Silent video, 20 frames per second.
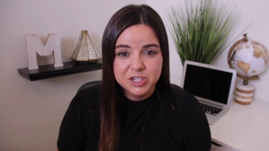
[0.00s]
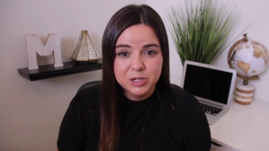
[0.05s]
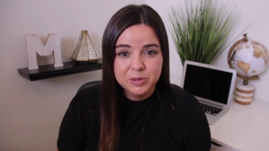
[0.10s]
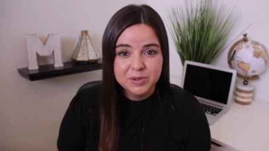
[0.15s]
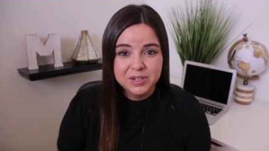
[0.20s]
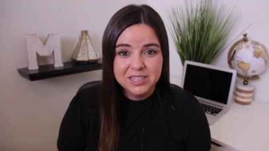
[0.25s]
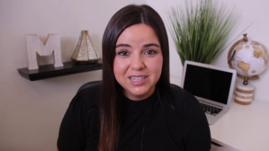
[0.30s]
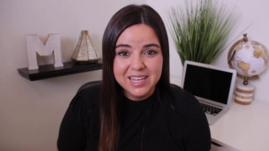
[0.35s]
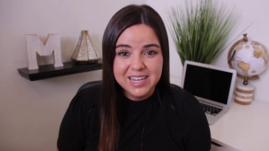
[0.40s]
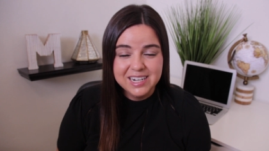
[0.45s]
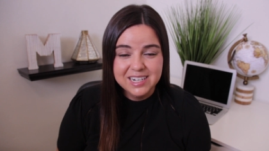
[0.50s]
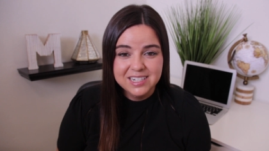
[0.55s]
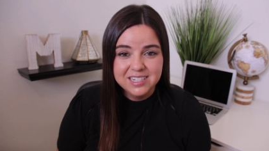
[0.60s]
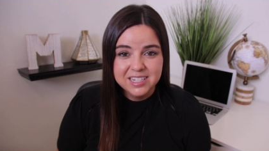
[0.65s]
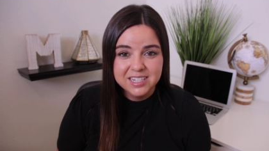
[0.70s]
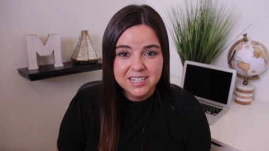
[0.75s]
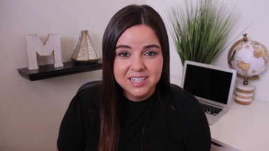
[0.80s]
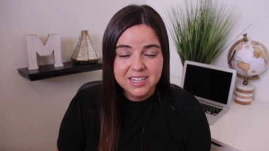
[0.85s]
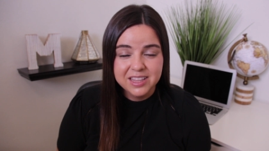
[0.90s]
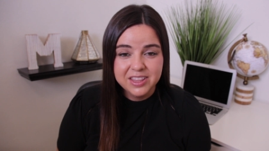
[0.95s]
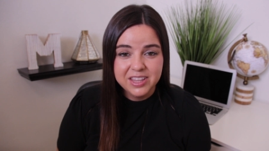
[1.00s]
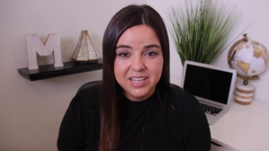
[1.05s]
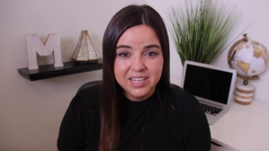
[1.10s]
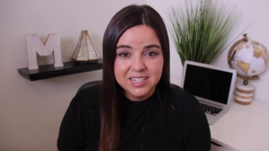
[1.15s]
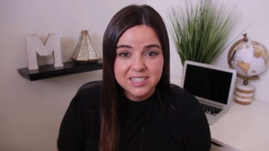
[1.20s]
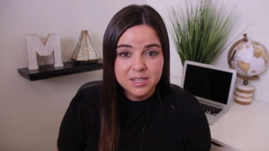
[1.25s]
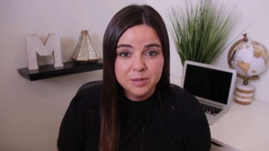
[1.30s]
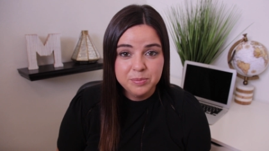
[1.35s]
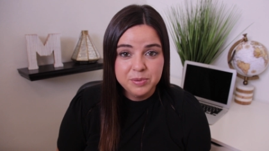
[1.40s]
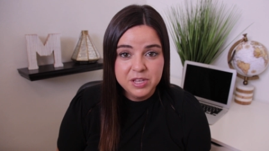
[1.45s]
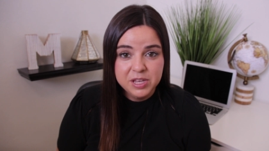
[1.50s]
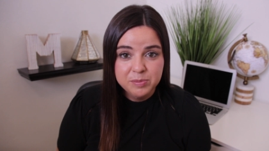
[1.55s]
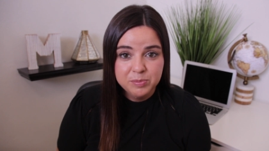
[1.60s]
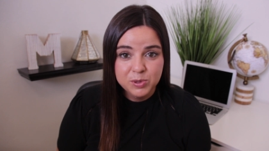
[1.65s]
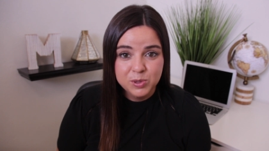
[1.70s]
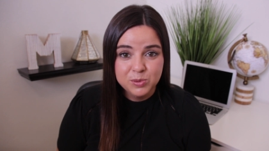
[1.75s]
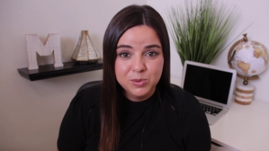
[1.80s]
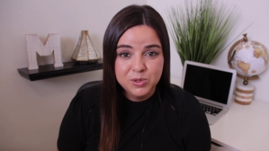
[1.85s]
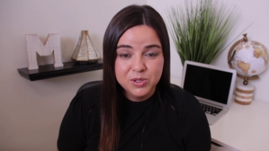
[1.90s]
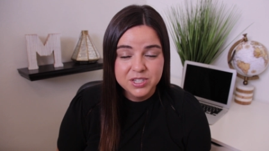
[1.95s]
that are related to things that
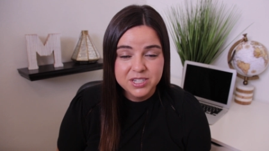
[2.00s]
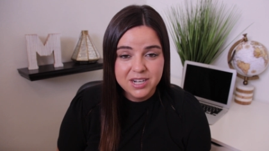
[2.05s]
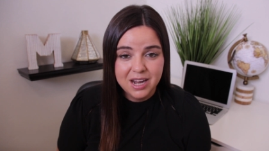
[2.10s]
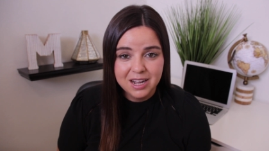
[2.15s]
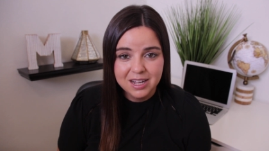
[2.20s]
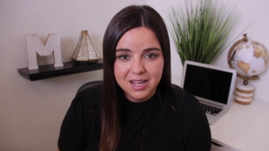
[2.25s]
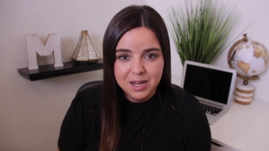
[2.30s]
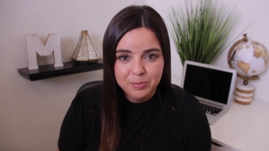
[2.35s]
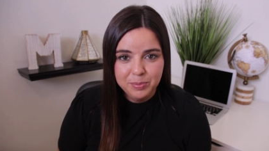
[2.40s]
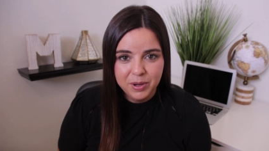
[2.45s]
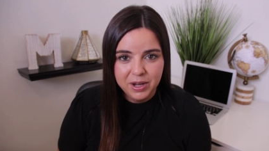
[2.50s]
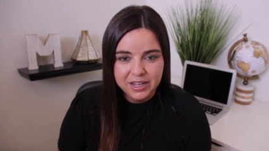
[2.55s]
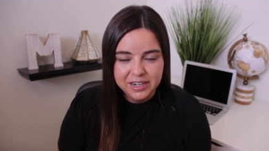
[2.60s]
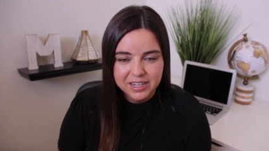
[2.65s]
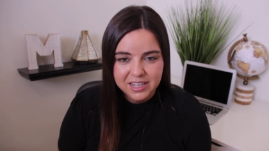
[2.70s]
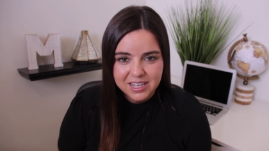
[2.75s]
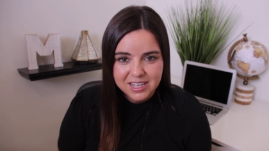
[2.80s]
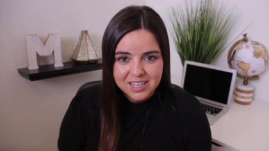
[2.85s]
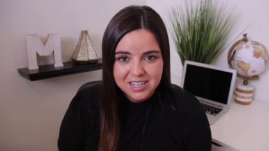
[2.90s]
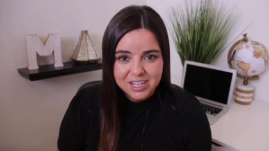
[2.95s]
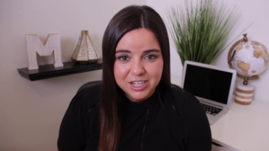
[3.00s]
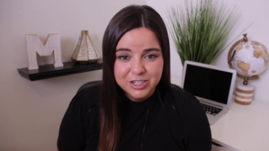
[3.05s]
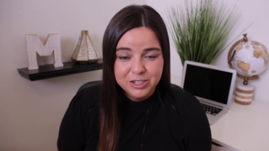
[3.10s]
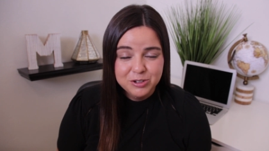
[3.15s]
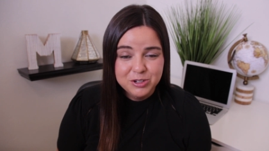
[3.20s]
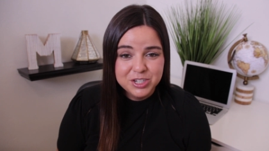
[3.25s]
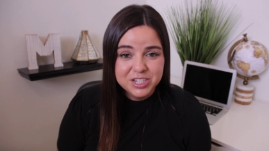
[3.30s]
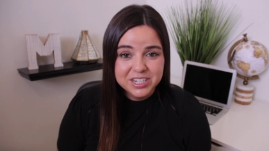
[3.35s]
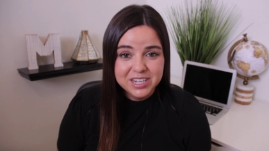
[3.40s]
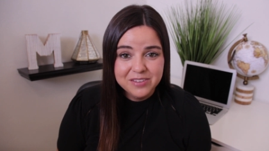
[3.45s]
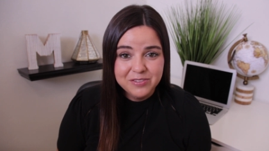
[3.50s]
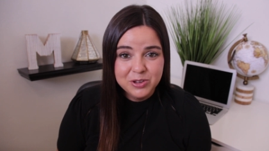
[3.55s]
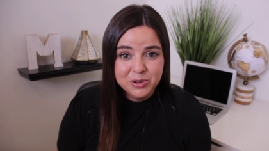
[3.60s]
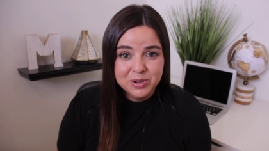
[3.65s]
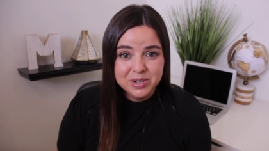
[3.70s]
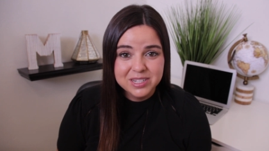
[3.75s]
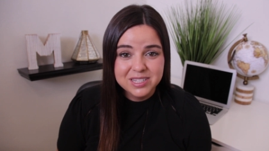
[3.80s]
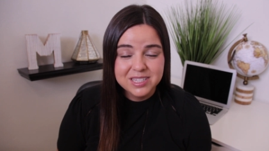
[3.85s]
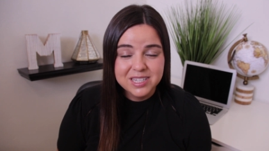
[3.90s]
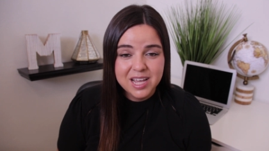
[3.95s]
people will stock up on. So just to give you
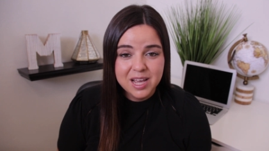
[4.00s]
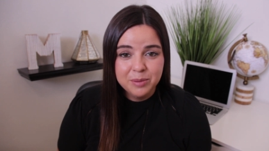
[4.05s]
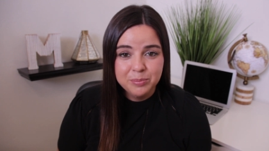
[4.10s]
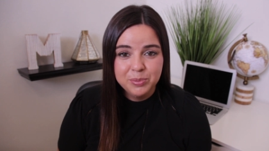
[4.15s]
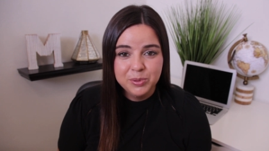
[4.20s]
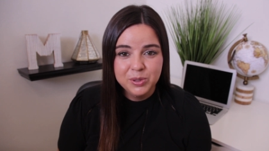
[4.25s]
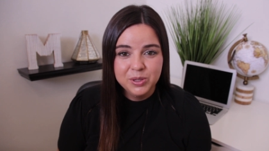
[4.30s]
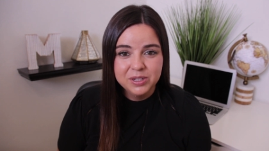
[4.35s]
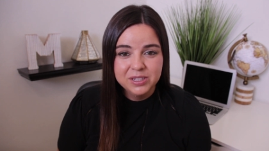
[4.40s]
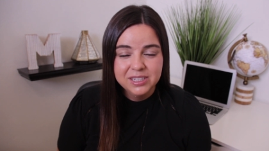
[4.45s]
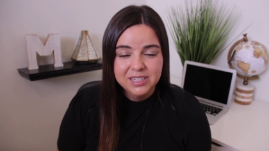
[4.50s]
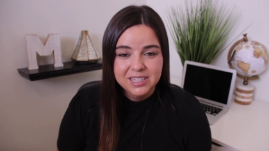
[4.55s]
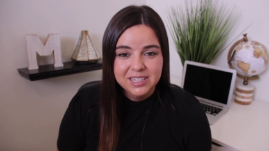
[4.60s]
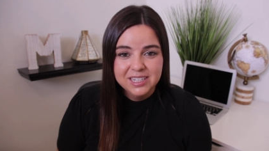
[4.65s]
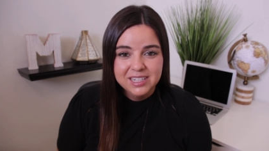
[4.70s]
an example,